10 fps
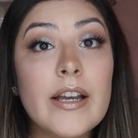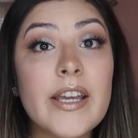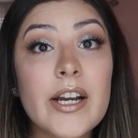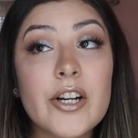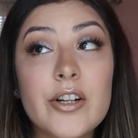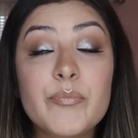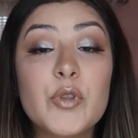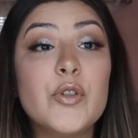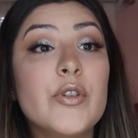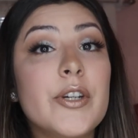Yeah, girl,
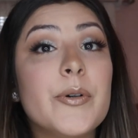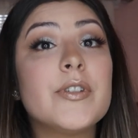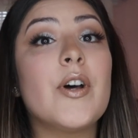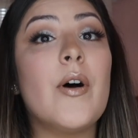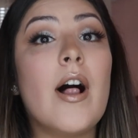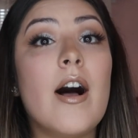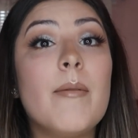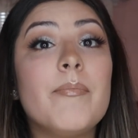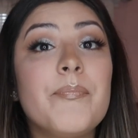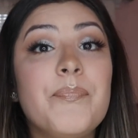you do you. So
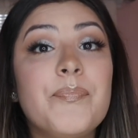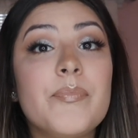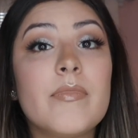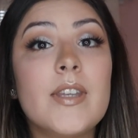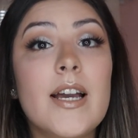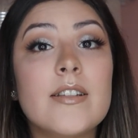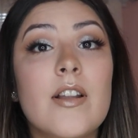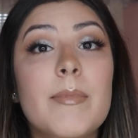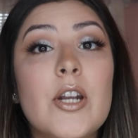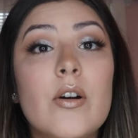yeah, so
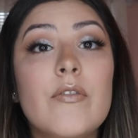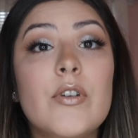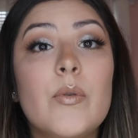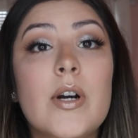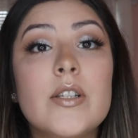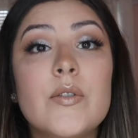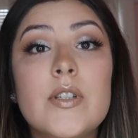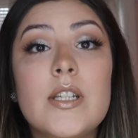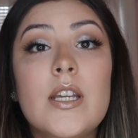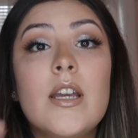let me know if you want to
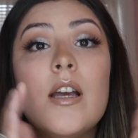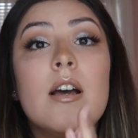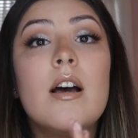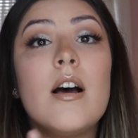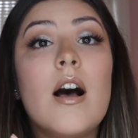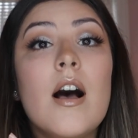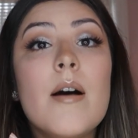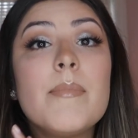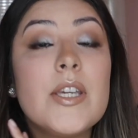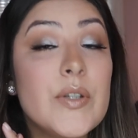see
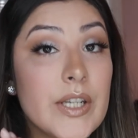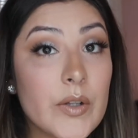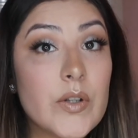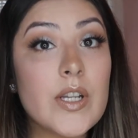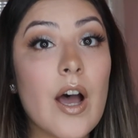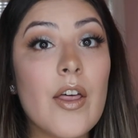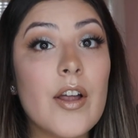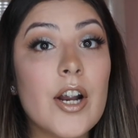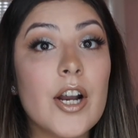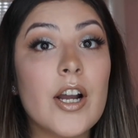me using those
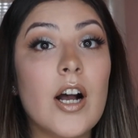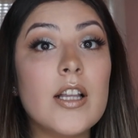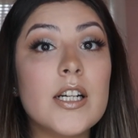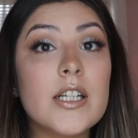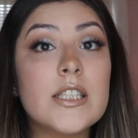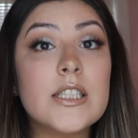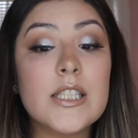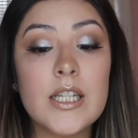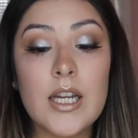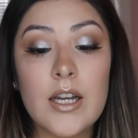other colors
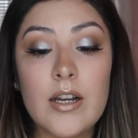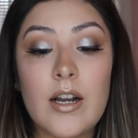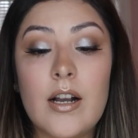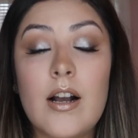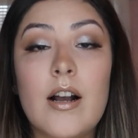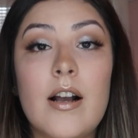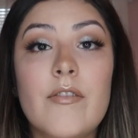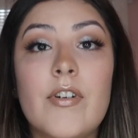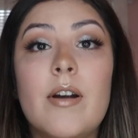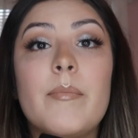
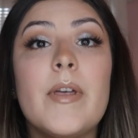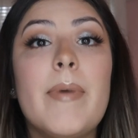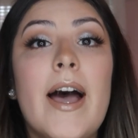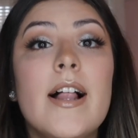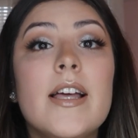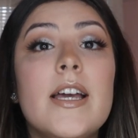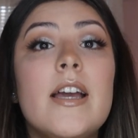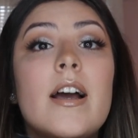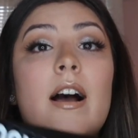from the palette.